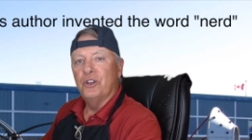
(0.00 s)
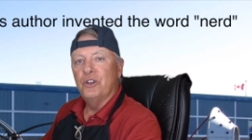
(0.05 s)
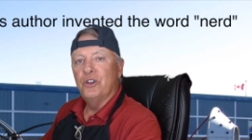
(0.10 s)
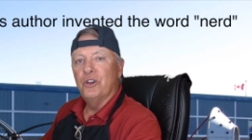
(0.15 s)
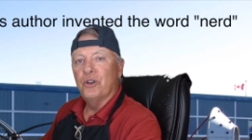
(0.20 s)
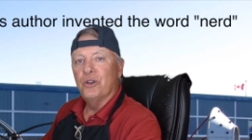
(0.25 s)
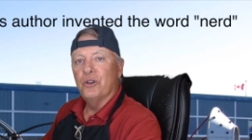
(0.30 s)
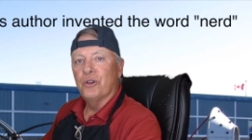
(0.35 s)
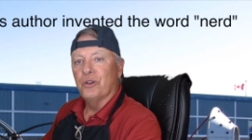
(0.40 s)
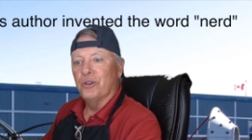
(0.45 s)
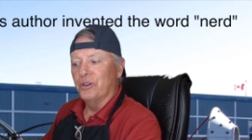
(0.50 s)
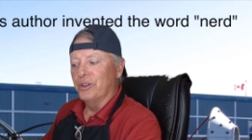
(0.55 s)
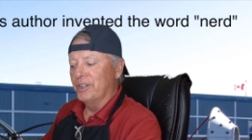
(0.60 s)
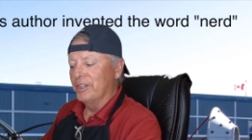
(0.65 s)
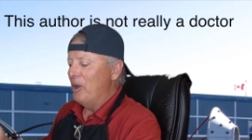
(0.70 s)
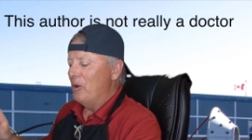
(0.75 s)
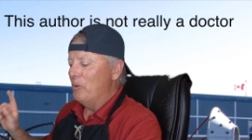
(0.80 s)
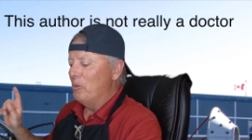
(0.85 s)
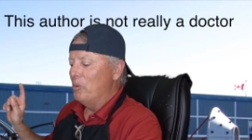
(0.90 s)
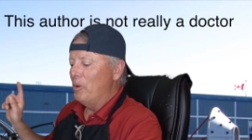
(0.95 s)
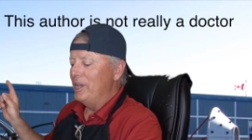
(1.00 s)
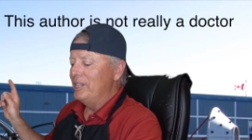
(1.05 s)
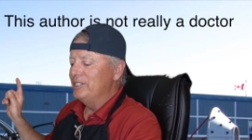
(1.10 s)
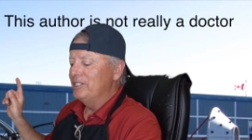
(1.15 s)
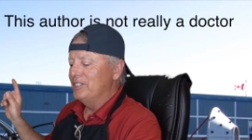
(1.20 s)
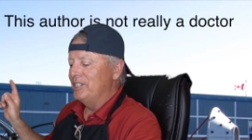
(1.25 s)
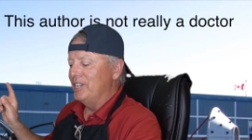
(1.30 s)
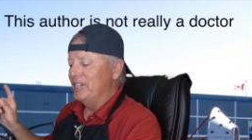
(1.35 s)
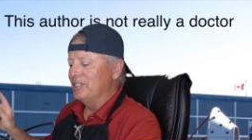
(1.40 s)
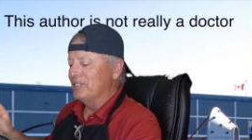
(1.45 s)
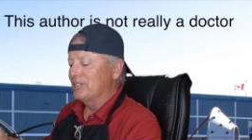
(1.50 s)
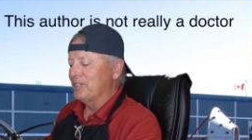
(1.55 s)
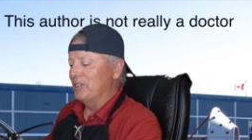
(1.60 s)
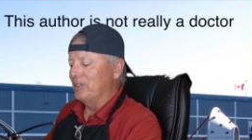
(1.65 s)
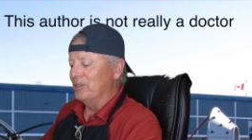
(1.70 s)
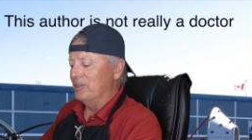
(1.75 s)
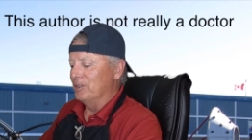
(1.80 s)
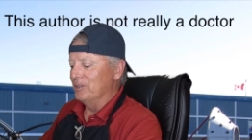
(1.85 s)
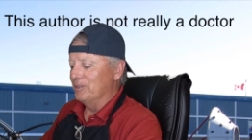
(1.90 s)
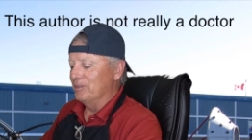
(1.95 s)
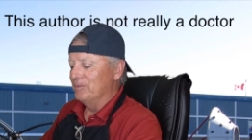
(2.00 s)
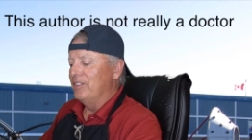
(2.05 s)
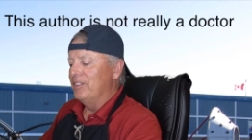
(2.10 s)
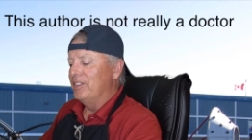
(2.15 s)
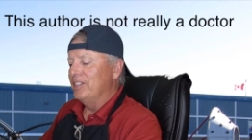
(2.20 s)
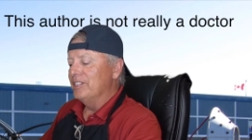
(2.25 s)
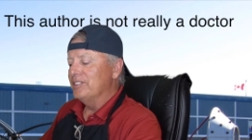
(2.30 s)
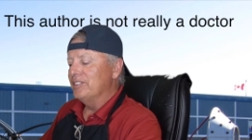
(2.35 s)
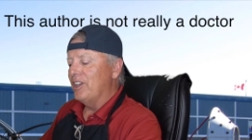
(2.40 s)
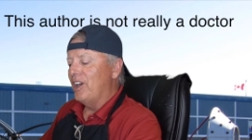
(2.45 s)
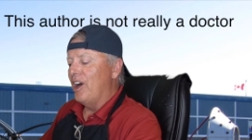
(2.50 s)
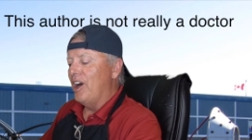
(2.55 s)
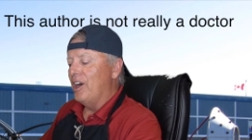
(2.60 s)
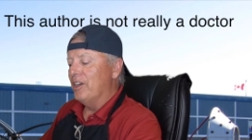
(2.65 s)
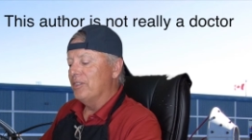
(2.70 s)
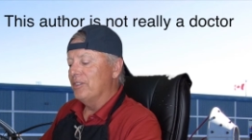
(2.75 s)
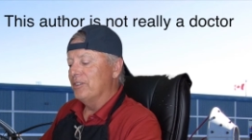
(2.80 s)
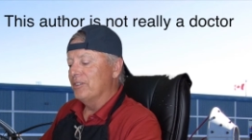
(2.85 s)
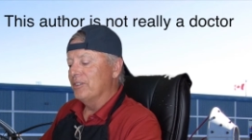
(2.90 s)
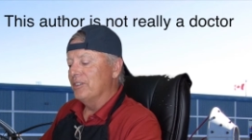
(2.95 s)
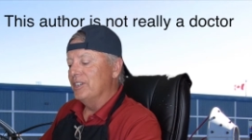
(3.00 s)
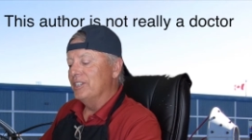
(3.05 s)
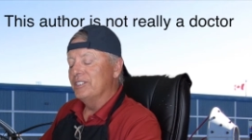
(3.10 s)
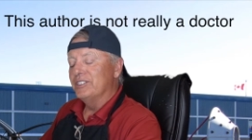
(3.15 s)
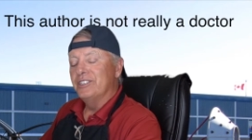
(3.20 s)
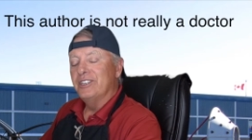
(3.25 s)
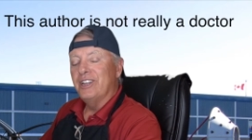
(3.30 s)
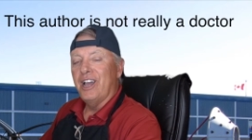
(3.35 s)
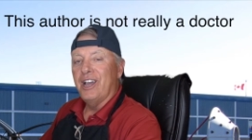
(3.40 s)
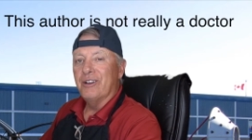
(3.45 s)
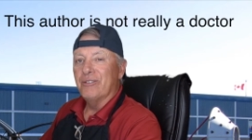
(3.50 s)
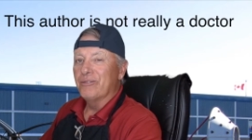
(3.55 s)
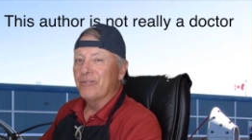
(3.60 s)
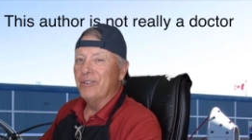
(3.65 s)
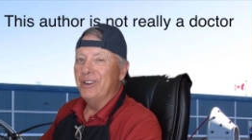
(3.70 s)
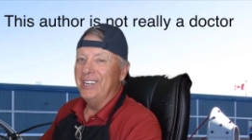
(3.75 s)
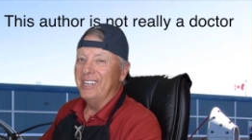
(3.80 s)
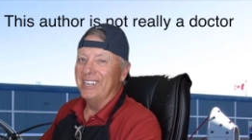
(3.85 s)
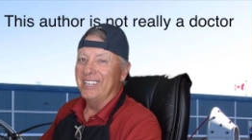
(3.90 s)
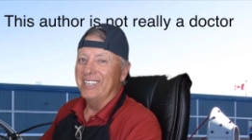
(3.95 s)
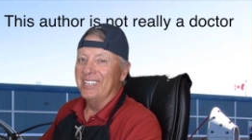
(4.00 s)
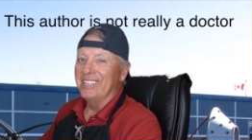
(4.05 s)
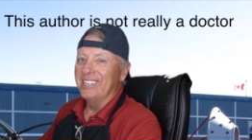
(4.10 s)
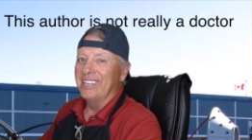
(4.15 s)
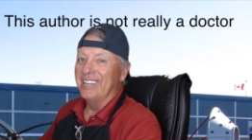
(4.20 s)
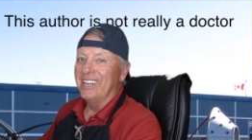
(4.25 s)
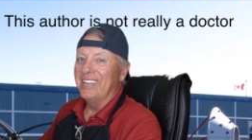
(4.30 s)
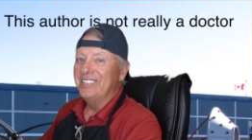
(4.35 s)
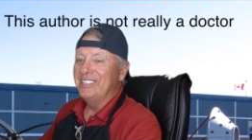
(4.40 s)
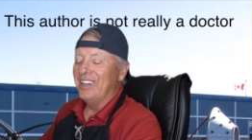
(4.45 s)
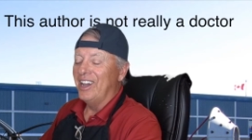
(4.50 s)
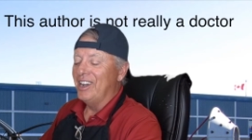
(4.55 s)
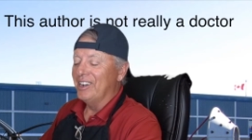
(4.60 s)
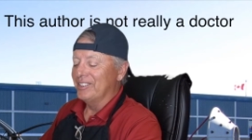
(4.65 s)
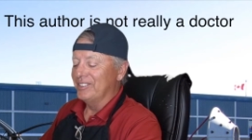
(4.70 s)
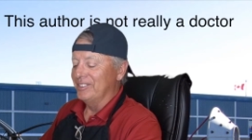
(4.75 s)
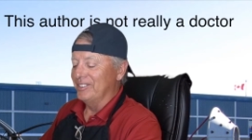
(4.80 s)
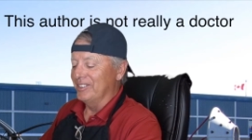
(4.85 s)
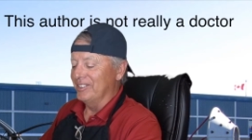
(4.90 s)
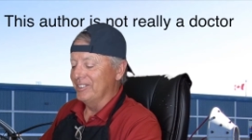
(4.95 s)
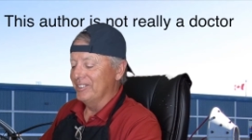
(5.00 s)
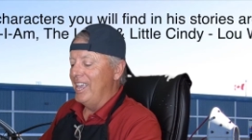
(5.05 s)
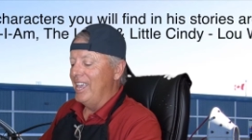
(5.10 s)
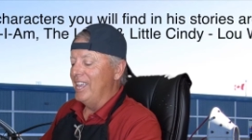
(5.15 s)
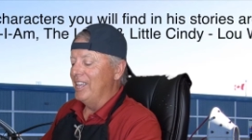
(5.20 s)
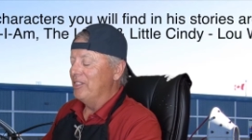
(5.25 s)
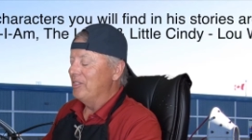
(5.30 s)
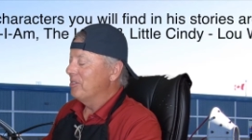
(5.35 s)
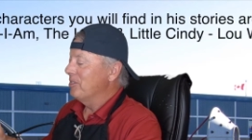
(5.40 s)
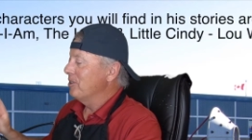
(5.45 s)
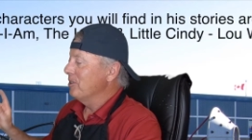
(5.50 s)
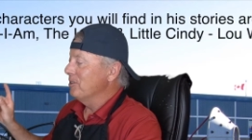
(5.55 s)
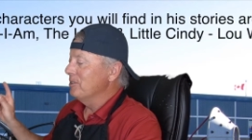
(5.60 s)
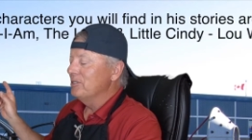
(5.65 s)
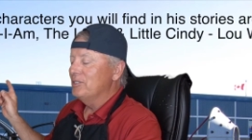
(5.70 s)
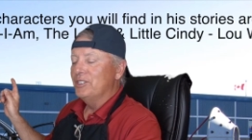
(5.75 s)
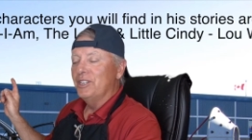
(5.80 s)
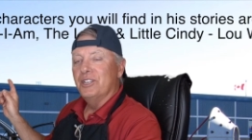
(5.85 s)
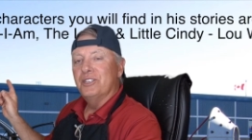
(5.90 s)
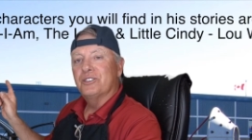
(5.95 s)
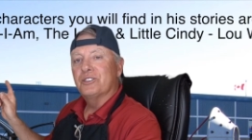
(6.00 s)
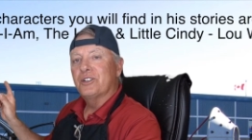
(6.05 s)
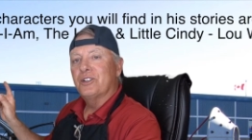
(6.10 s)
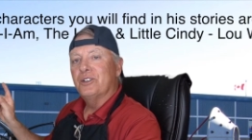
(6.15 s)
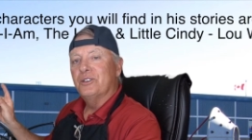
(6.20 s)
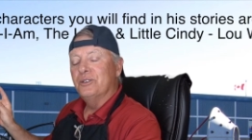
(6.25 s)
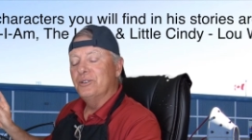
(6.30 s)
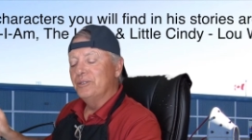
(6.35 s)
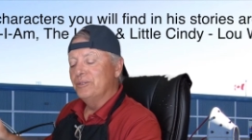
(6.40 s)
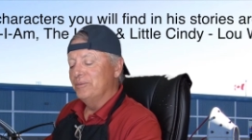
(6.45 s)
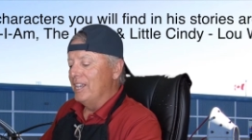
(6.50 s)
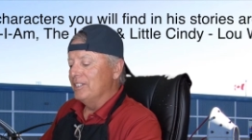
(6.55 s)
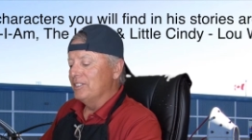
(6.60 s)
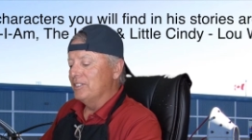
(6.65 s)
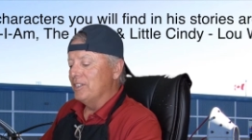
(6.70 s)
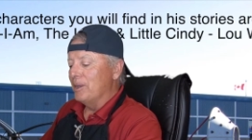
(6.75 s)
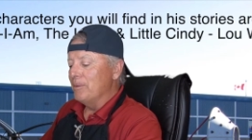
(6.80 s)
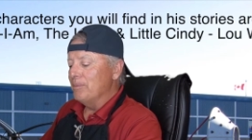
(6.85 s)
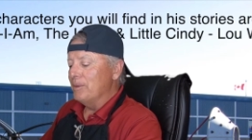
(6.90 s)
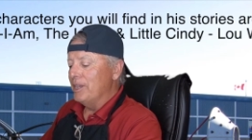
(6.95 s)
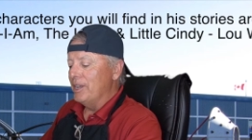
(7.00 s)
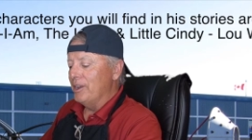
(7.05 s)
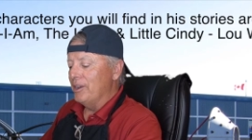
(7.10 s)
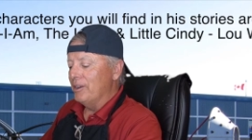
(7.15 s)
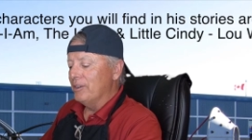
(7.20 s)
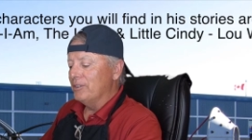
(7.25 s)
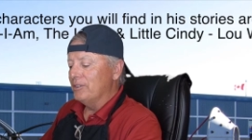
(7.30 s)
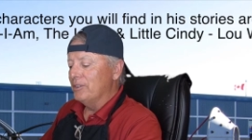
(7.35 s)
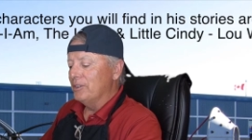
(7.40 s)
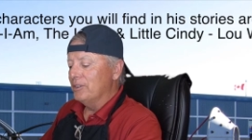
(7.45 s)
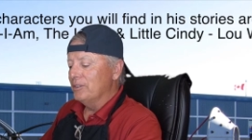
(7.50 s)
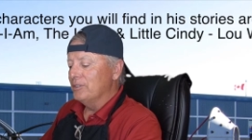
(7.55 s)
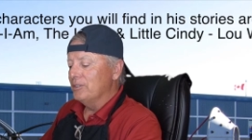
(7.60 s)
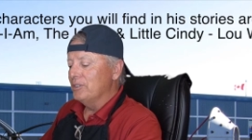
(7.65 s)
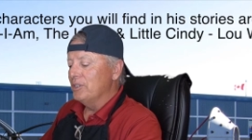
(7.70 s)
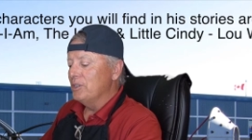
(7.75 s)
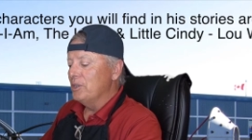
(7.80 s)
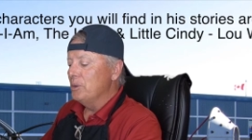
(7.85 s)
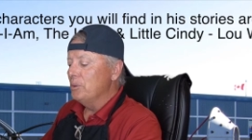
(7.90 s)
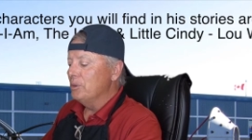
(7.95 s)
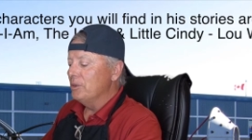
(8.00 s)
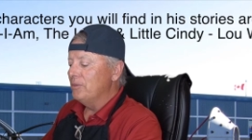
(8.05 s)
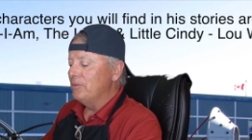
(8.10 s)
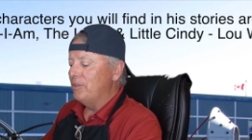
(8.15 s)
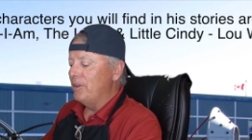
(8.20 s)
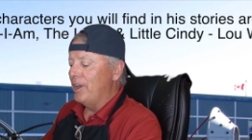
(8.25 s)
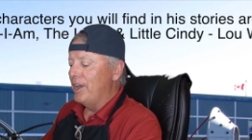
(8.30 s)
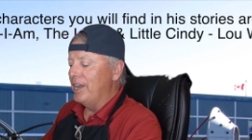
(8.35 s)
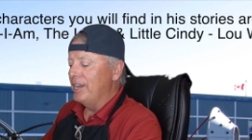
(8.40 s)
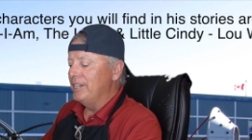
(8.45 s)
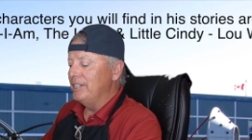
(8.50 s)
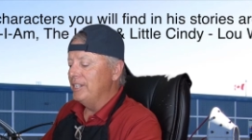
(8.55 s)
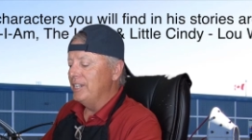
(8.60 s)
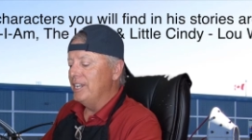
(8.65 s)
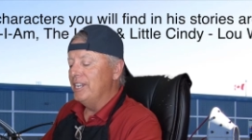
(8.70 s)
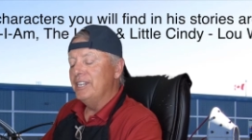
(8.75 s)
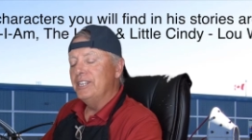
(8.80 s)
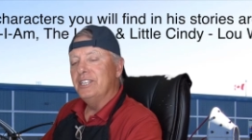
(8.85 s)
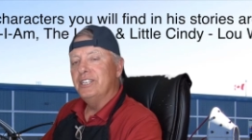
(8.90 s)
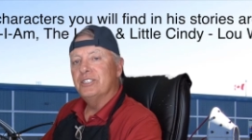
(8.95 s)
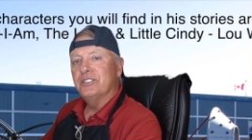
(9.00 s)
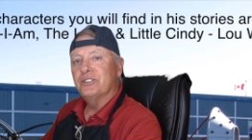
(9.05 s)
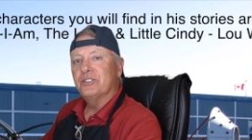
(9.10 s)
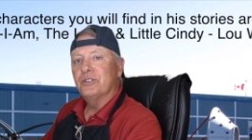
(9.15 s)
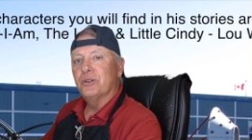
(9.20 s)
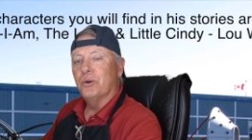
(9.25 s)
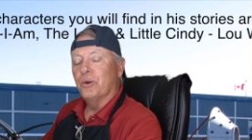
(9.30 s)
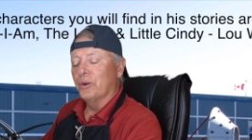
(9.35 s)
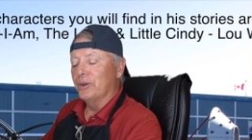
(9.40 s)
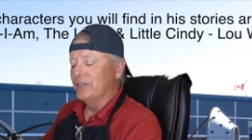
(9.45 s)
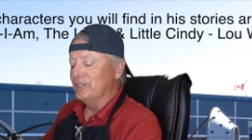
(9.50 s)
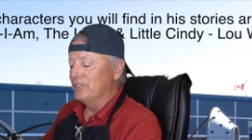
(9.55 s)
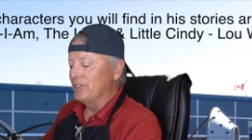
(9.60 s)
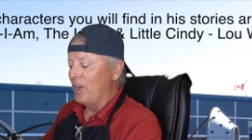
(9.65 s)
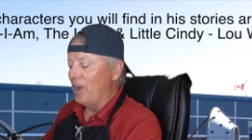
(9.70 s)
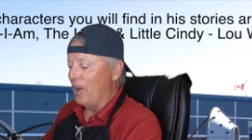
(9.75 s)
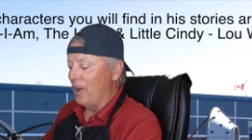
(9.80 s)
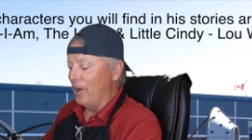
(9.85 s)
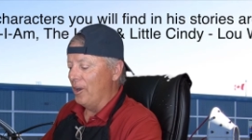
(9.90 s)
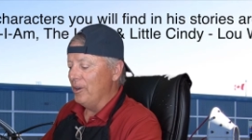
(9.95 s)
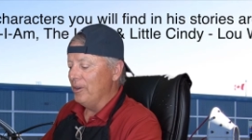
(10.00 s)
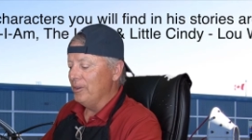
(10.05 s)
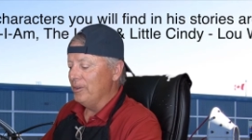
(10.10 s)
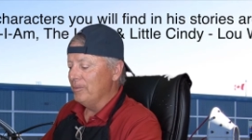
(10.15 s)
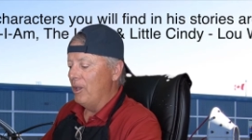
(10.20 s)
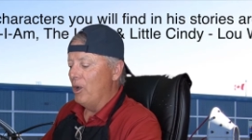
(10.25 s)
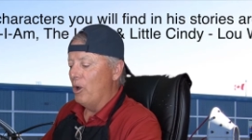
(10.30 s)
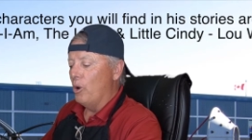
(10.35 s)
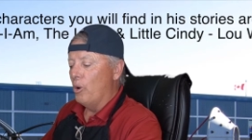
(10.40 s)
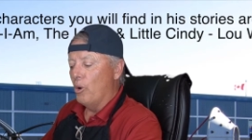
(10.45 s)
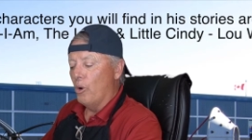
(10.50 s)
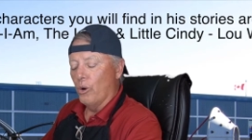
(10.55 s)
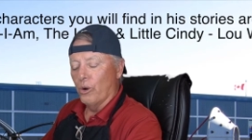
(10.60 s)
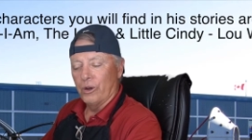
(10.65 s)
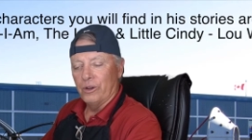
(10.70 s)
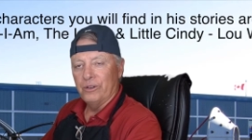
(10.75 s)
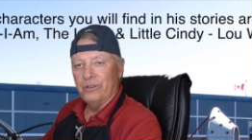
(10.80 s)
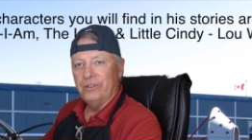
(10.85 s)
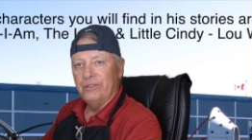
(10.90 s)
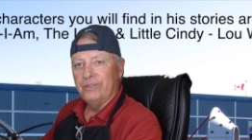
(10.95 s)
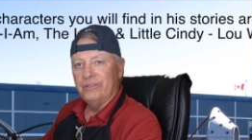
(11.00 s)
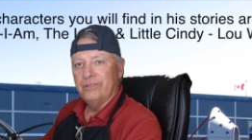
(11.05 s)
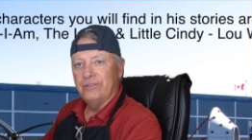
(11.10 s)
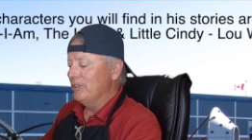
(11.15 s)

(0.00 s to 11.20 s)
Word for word: Nerd, Wednesday's clue. This author is not really a doctor. And Thursday's clue? Some characters you will find in his stories are Horton,